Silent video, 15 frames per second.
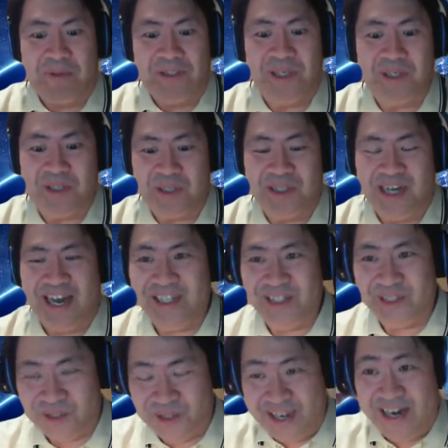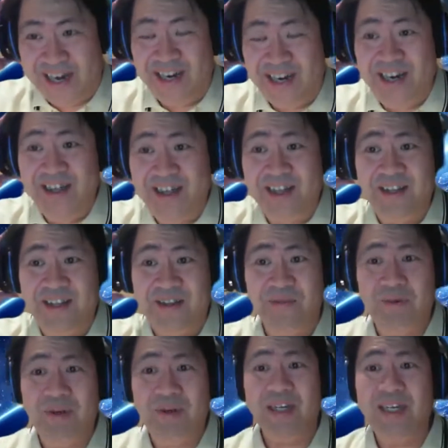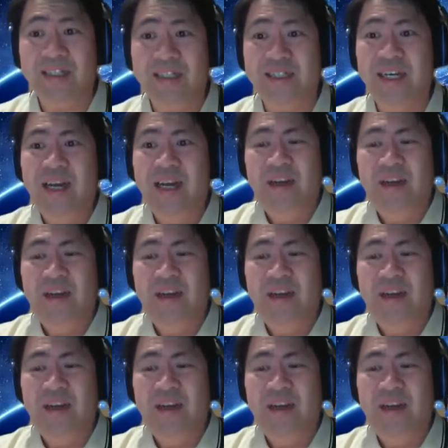position to answer that. And I think it really is.